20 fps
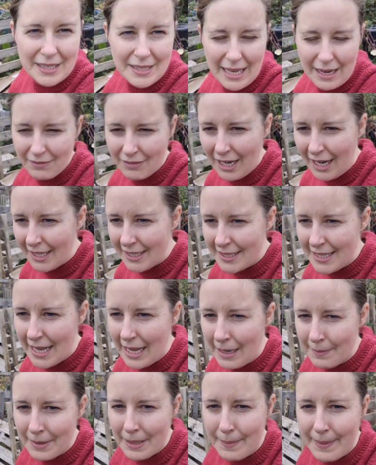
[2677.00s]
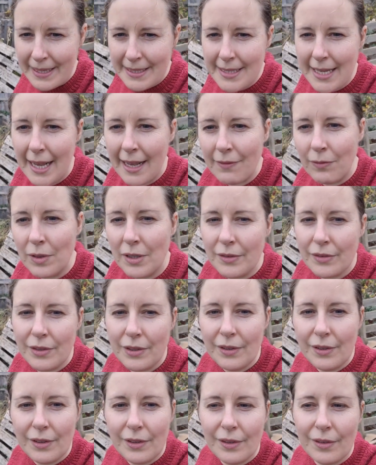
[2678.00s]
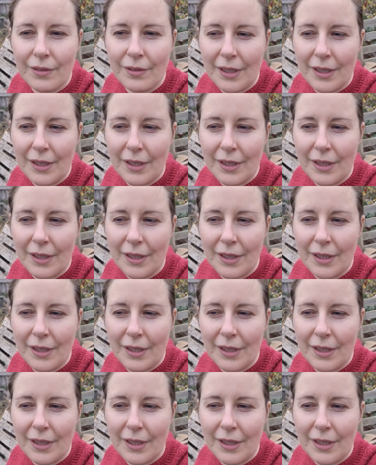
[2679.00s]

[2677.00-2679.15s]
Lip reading: Is that right? Is that how many beds I have? 1, 2,